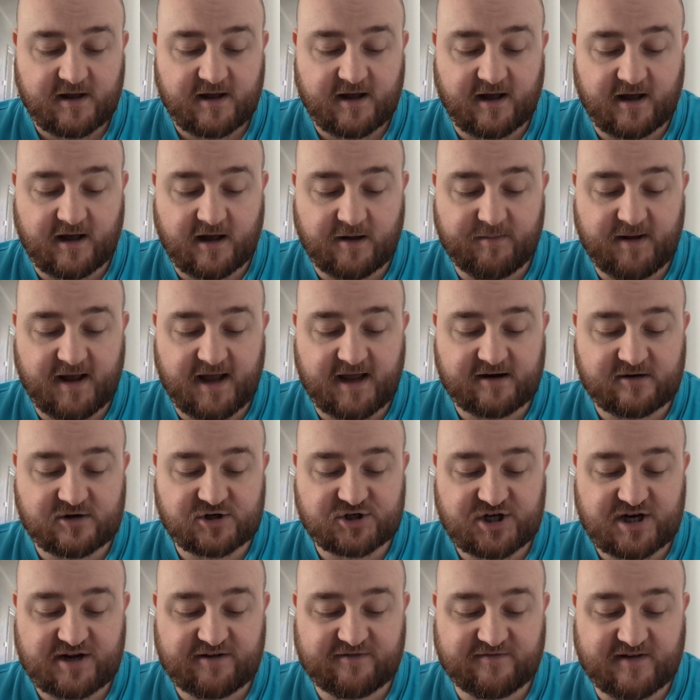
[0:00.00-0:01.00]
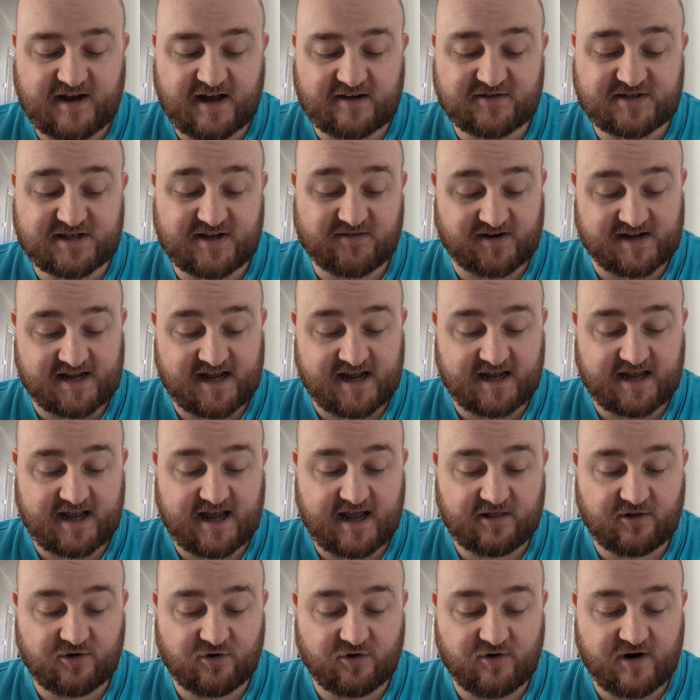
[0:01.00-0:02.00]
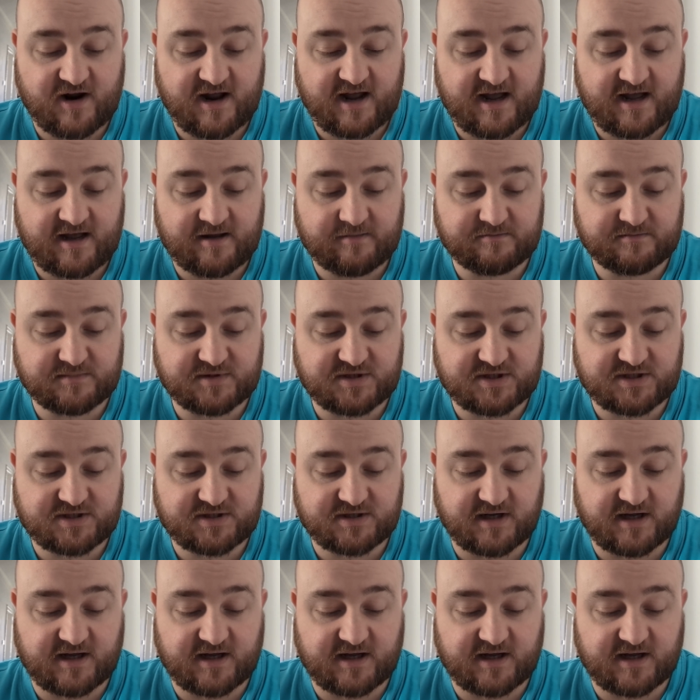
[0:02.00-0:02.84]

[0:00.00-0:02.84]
Energy, 578 kilograms,